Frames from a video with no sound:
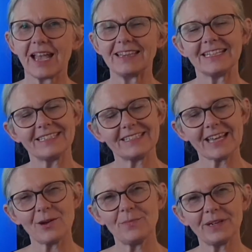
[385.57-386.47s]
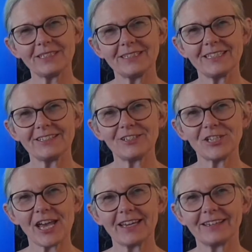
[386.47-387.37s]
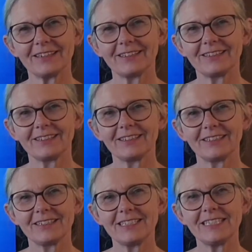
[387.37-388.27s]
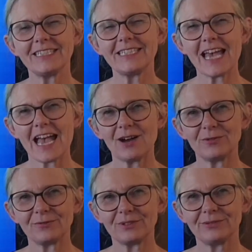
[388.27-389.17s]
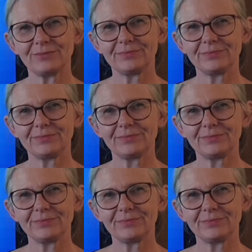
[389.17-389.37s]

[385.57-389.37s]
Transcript: And then sound button it to check. Down.